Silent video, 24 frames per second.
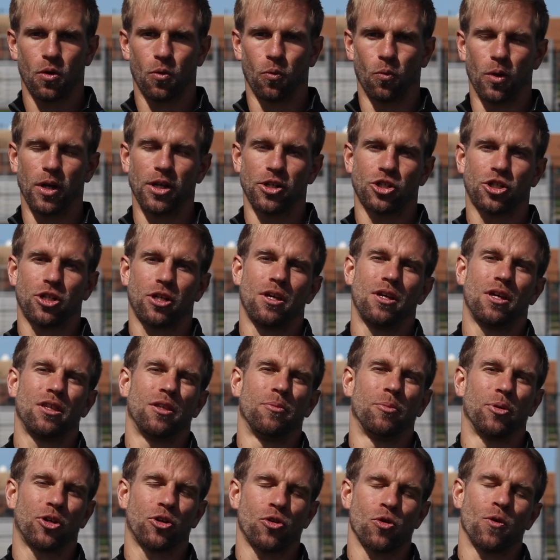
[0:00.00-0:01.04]
which the
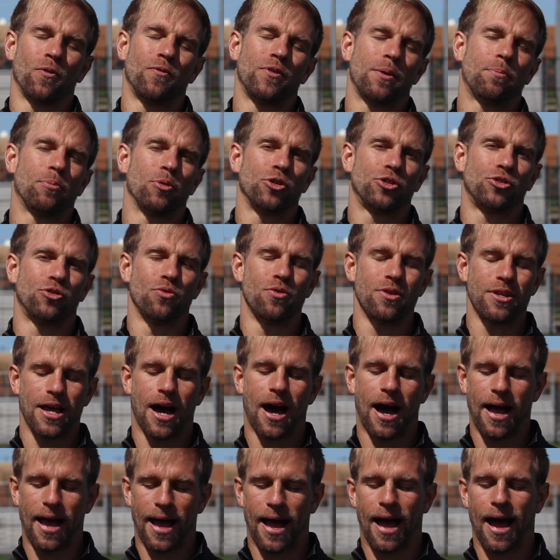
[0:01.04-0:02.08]
Mercurial Vapors do
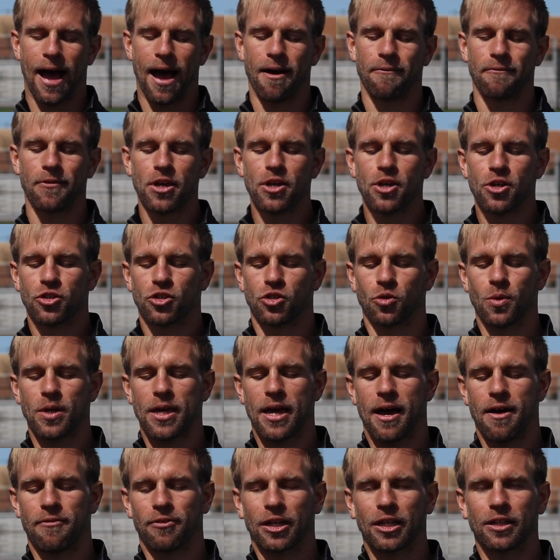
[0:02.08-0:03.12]
not have. So we
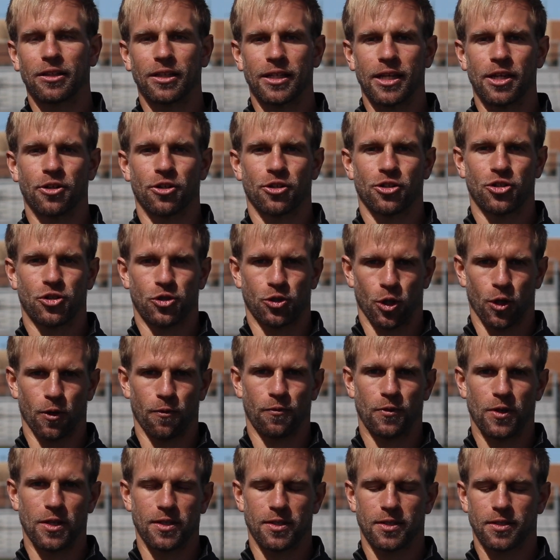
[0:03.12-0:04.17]
have a cleaner
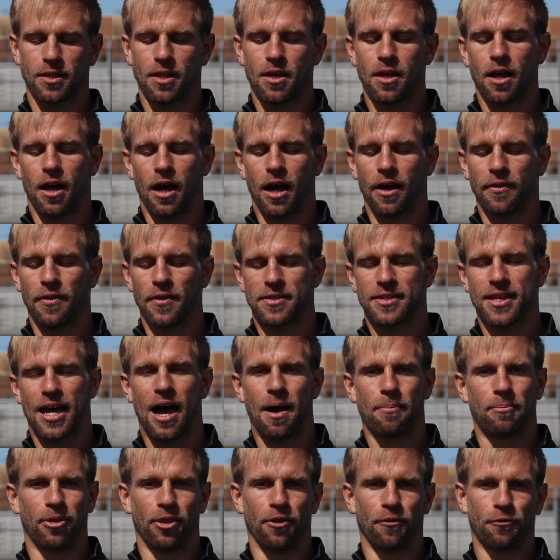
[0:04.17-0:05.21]
surface on the
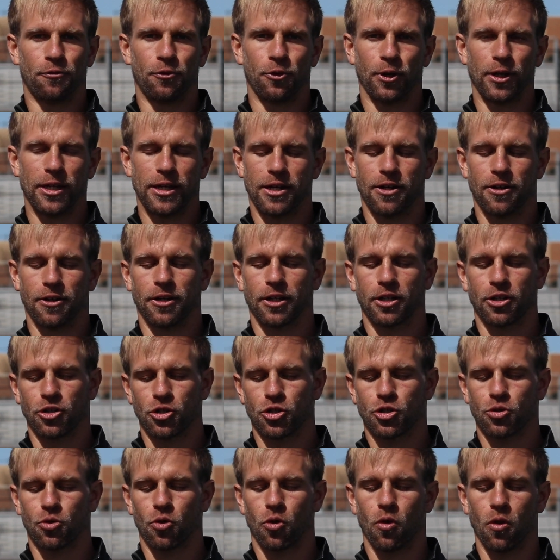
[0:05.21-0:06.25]
top of the foot here to
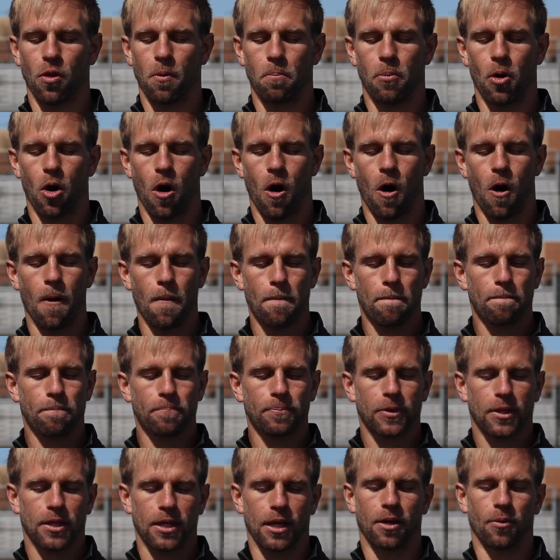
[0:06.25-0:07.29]
control the ball,
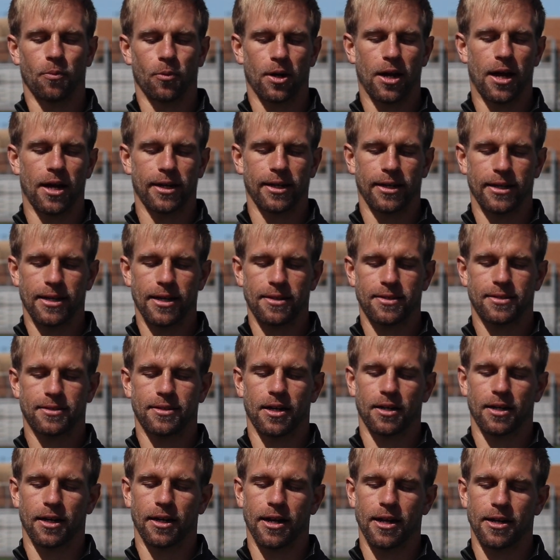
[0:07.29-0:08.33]
and we're not gonna get
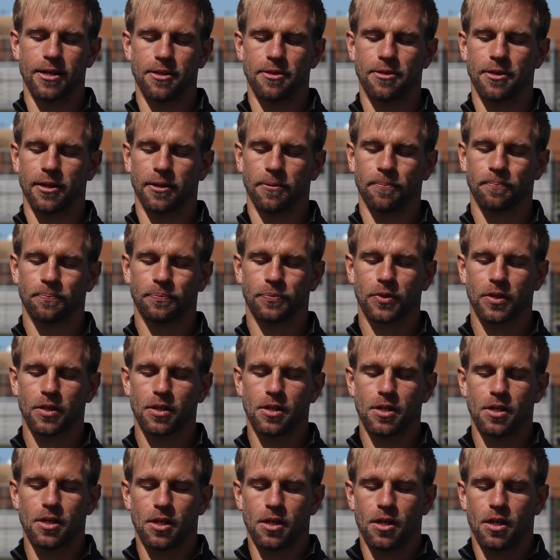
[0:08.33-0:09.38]
stuck on anything.
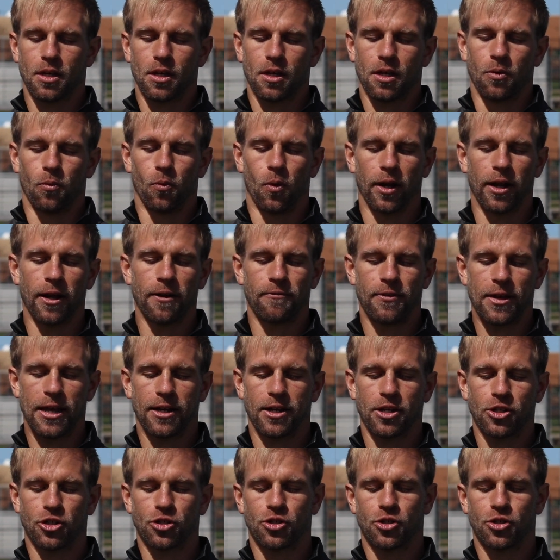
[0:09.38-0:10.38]
One advantage